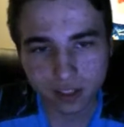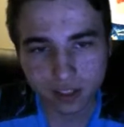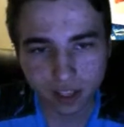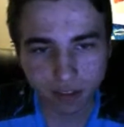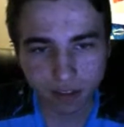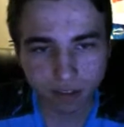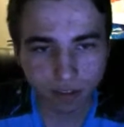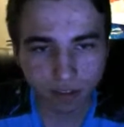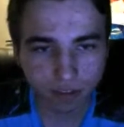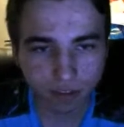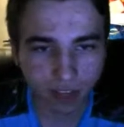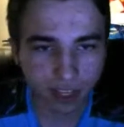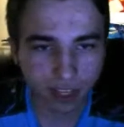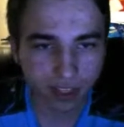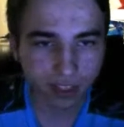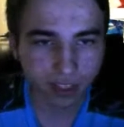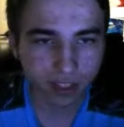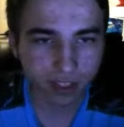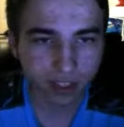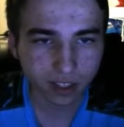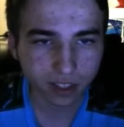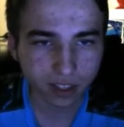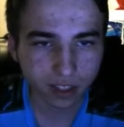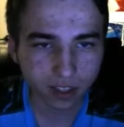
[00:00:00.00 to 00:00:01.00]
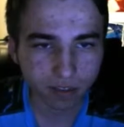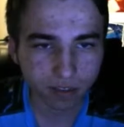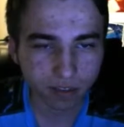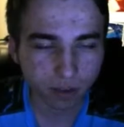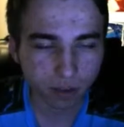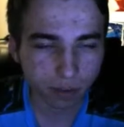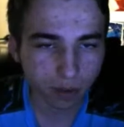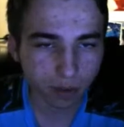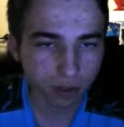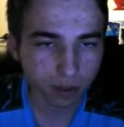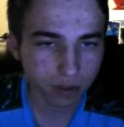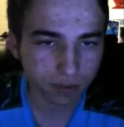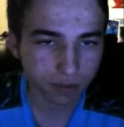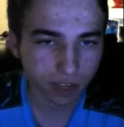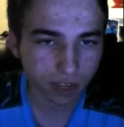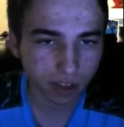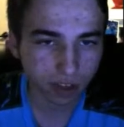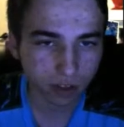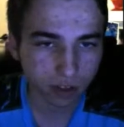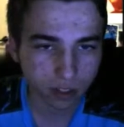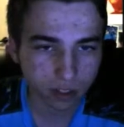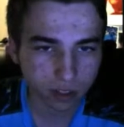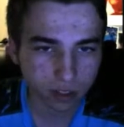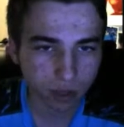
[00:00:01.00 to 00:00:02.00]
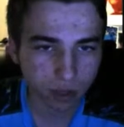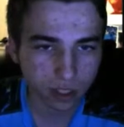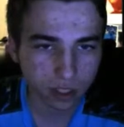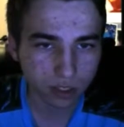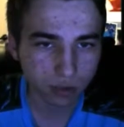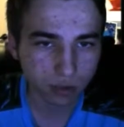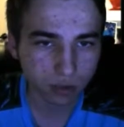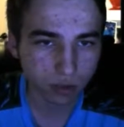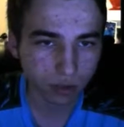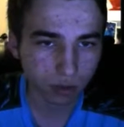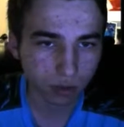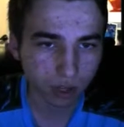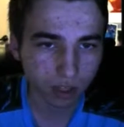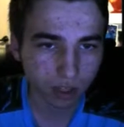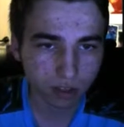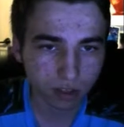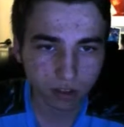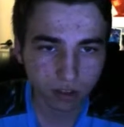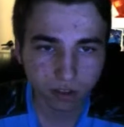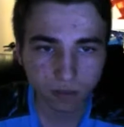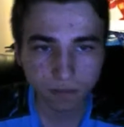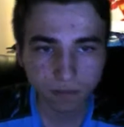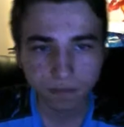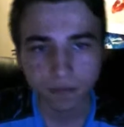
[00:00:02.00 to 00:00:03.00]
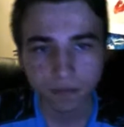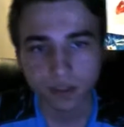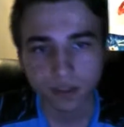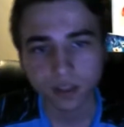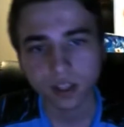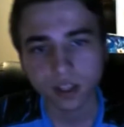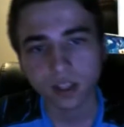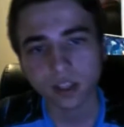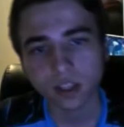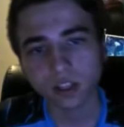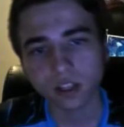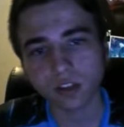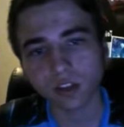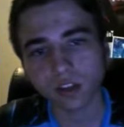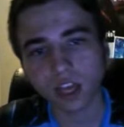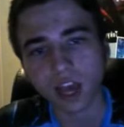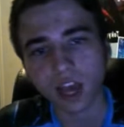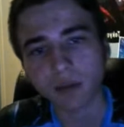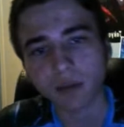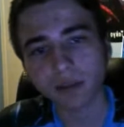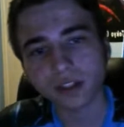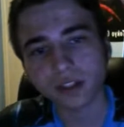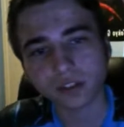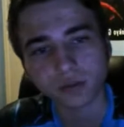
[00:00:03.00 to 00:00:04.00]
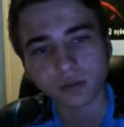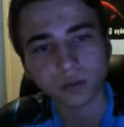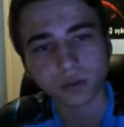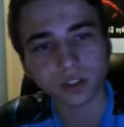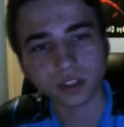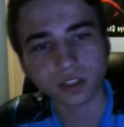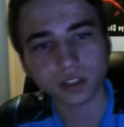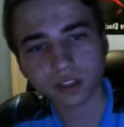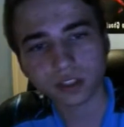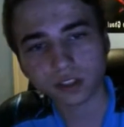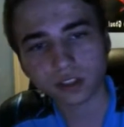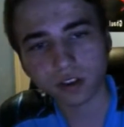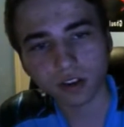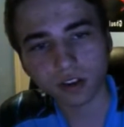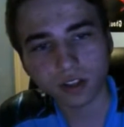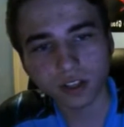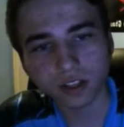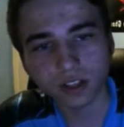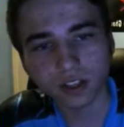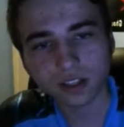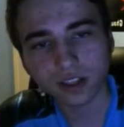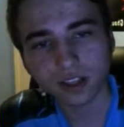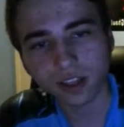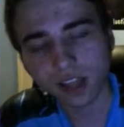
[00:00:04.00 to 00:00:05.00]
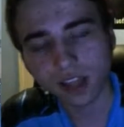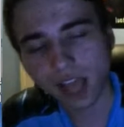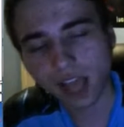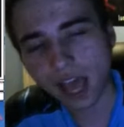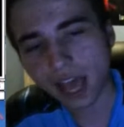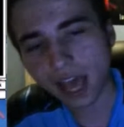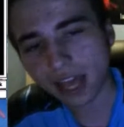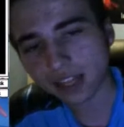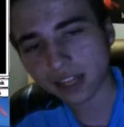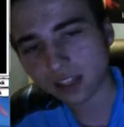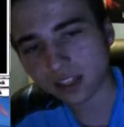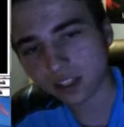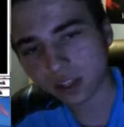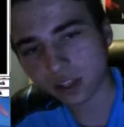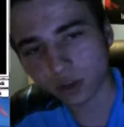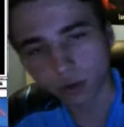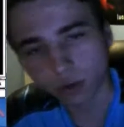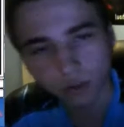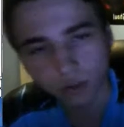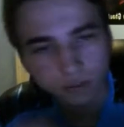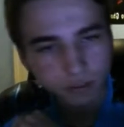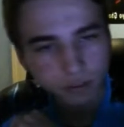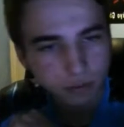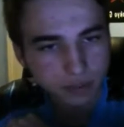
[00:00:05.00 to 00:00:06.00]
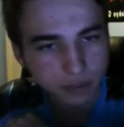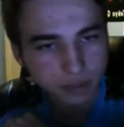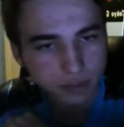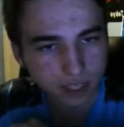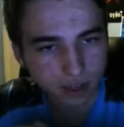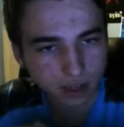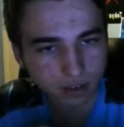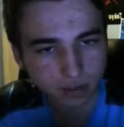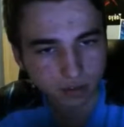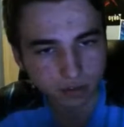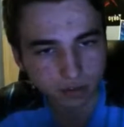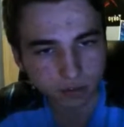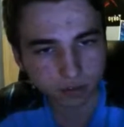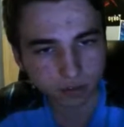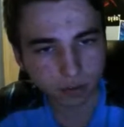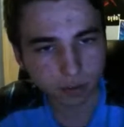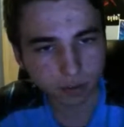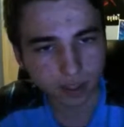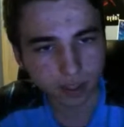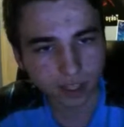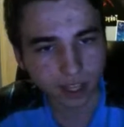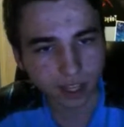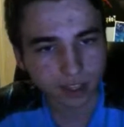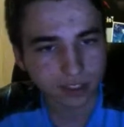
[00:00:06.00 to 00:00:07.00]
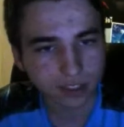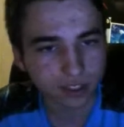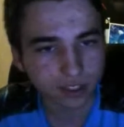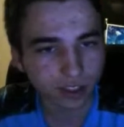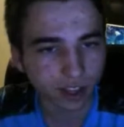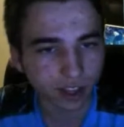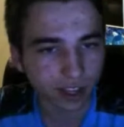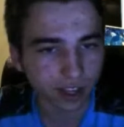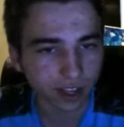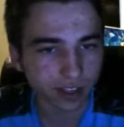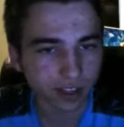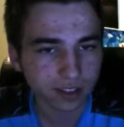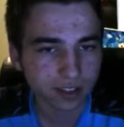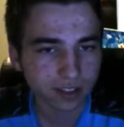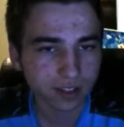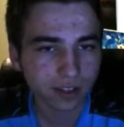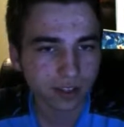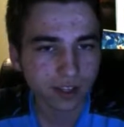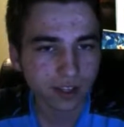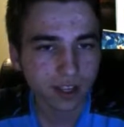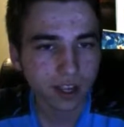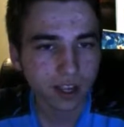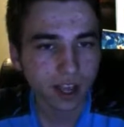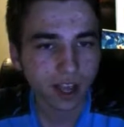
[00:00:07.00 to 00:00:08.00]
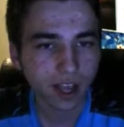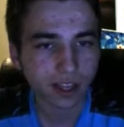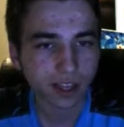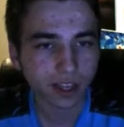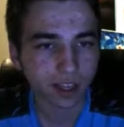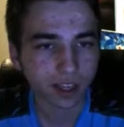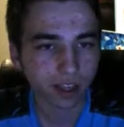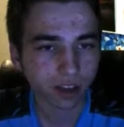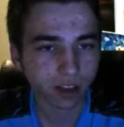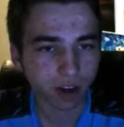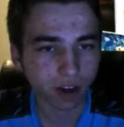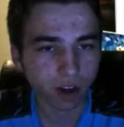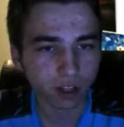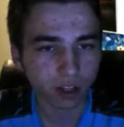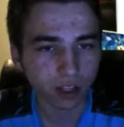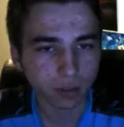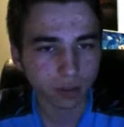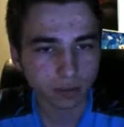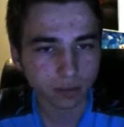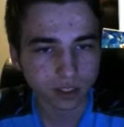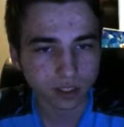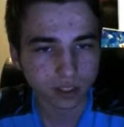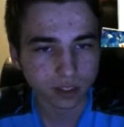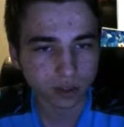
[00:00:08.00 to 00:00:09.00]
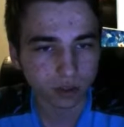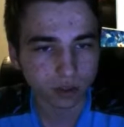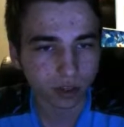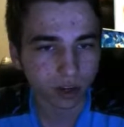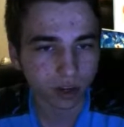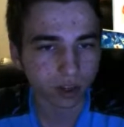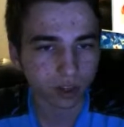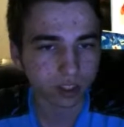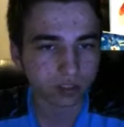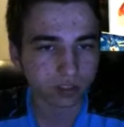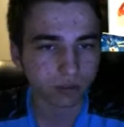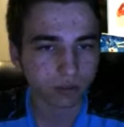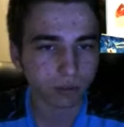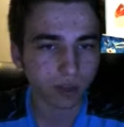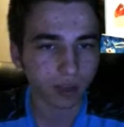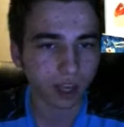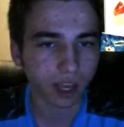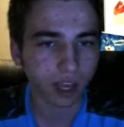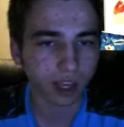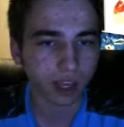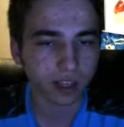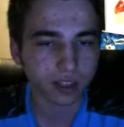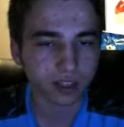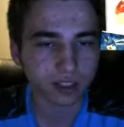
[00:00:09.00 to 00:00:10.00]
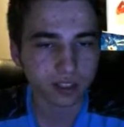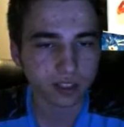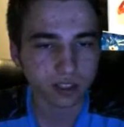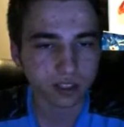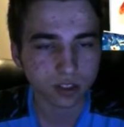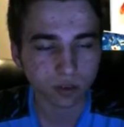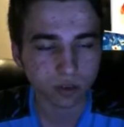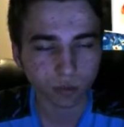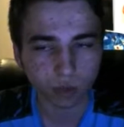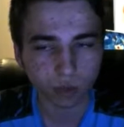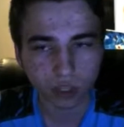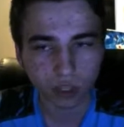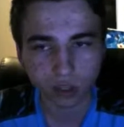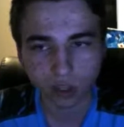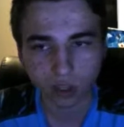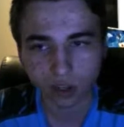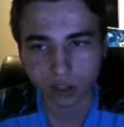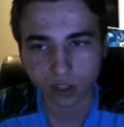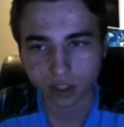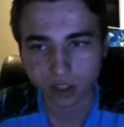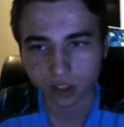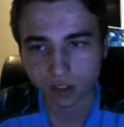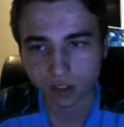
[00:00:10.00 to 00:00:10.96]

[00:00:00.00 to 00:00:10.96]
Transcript: If your opponent's Vanguard is grade 2 or greater, you can blast 1, discard it, add 2 of himself from the deck to your hand, and then call up to 2 cards from your hand to rearguard.